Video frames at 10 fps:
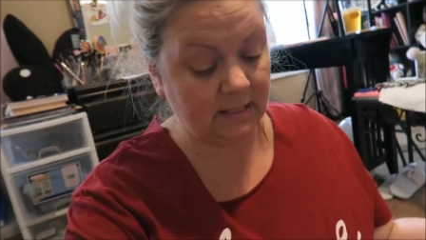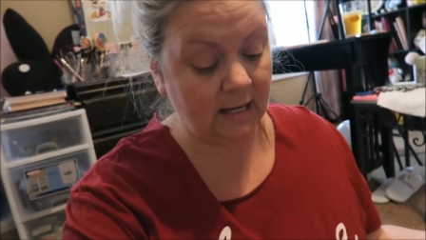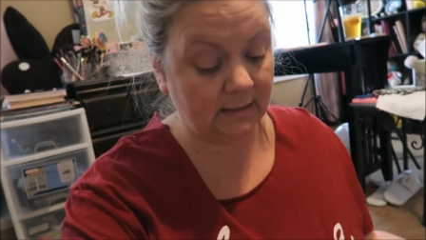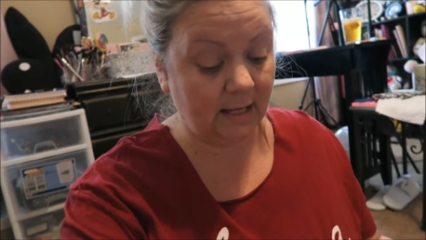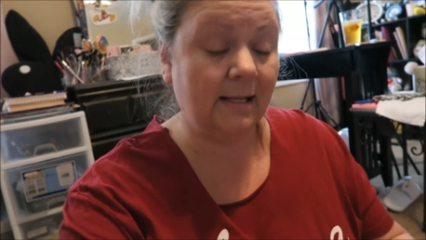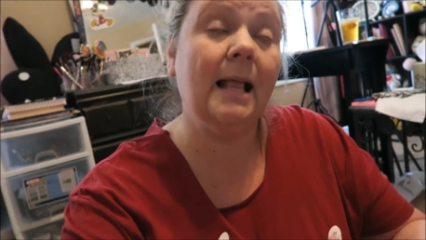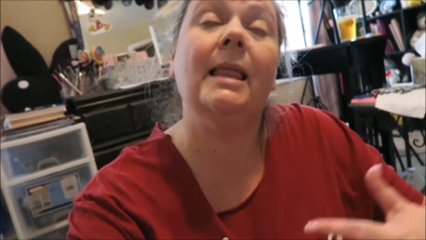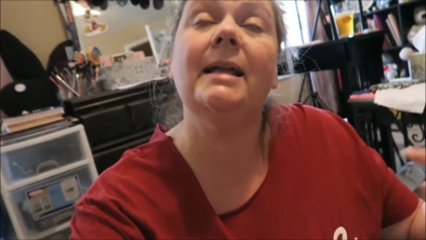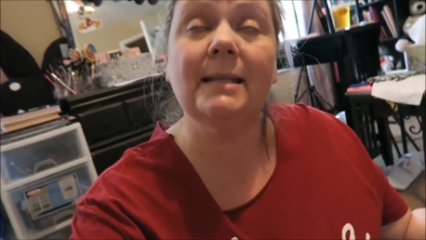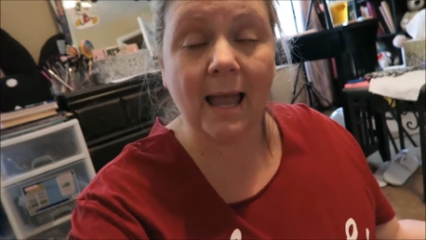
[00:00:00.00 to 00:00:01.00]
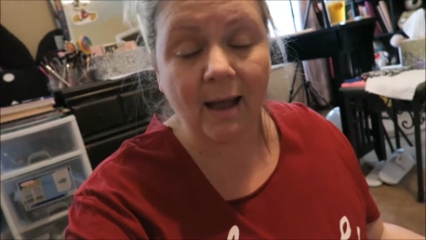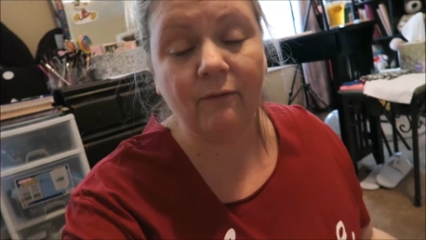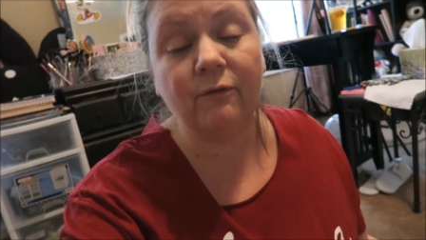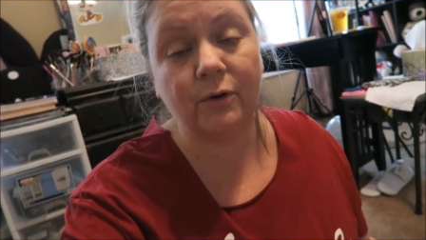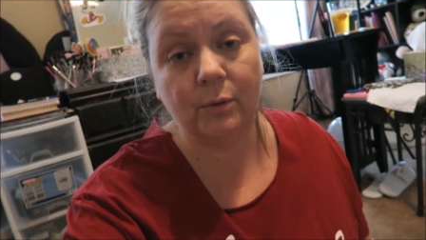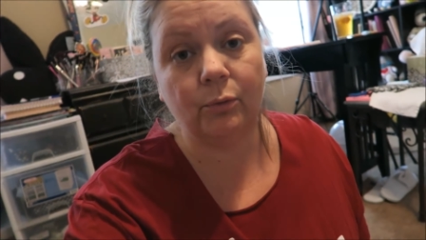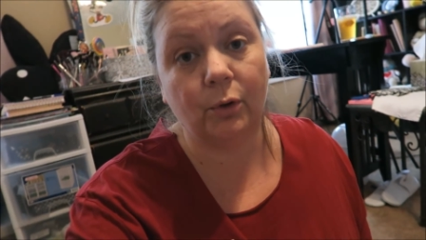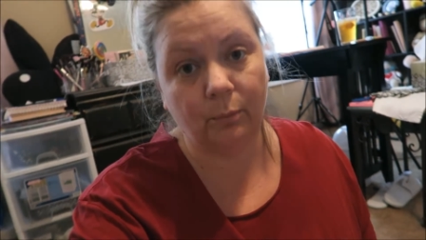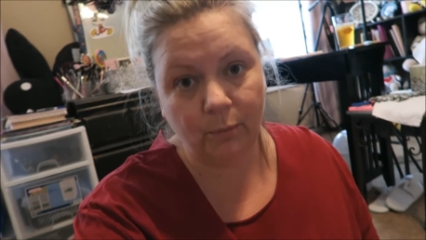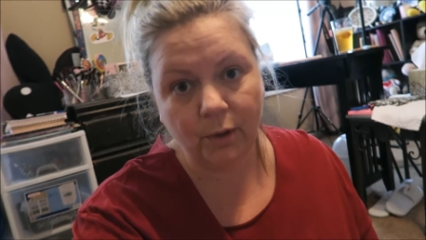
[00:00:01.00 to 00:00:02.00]
tatas. I like to have free
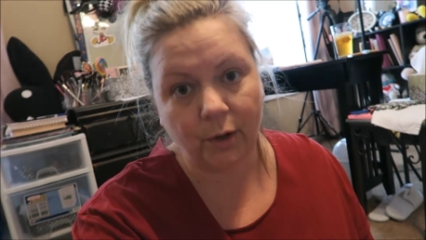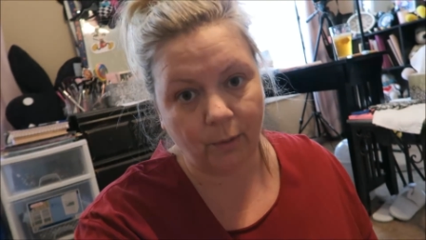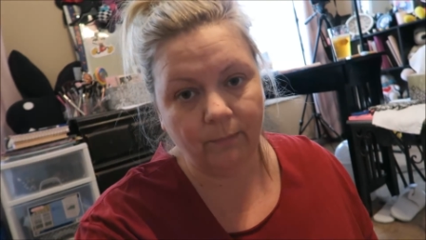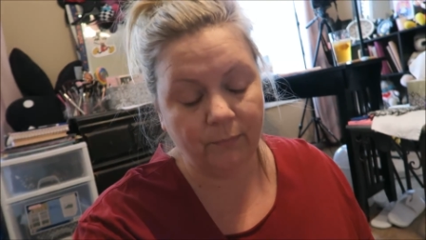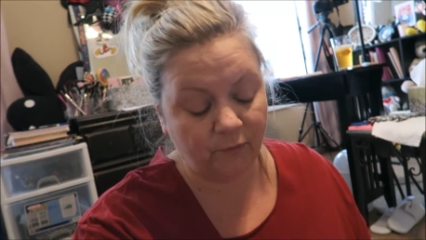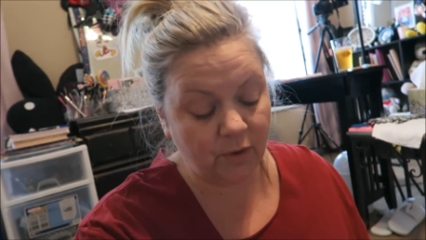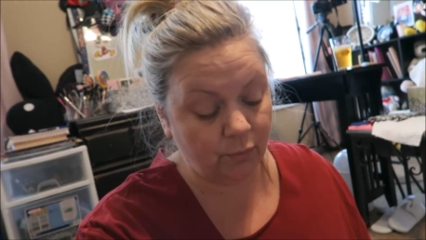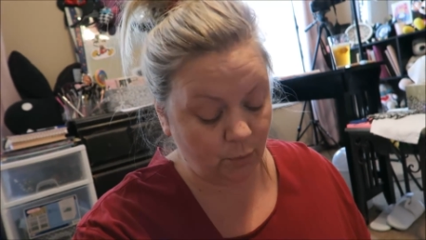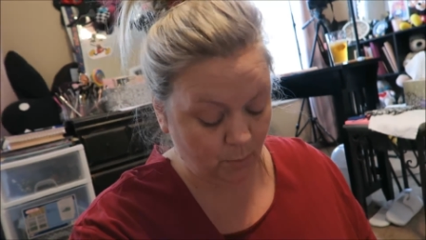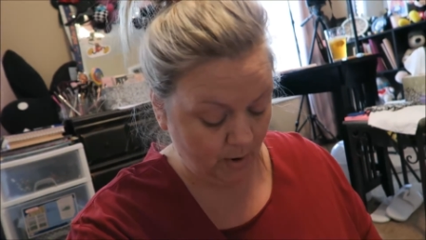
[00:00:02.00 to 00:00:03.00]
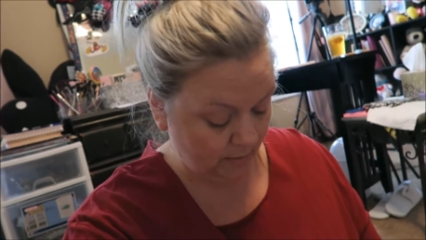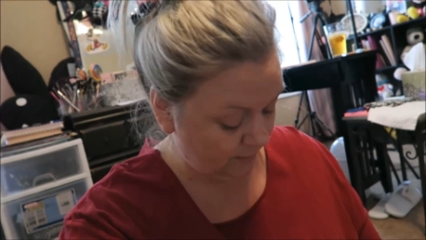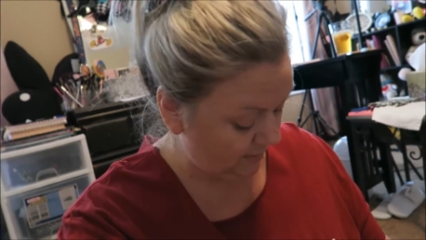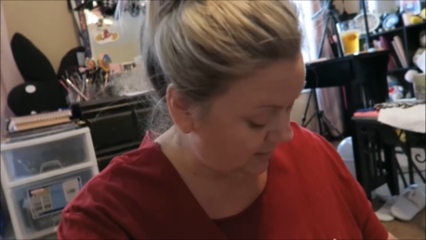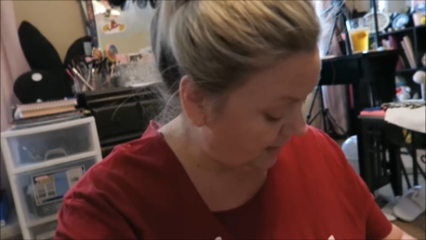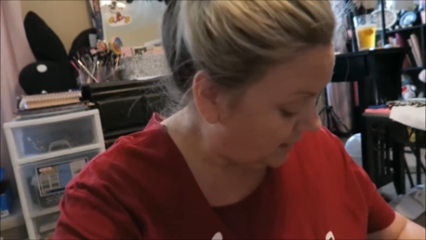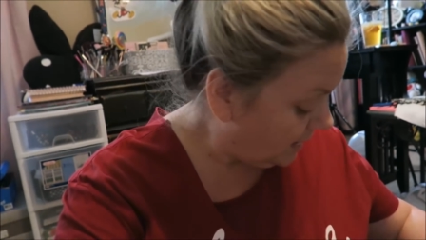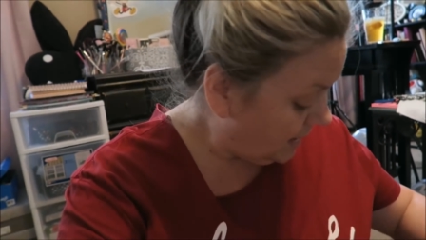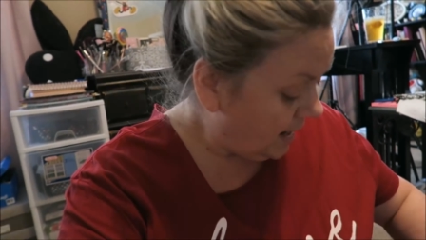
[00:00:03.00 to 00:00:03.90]
room, you know, free room around everything.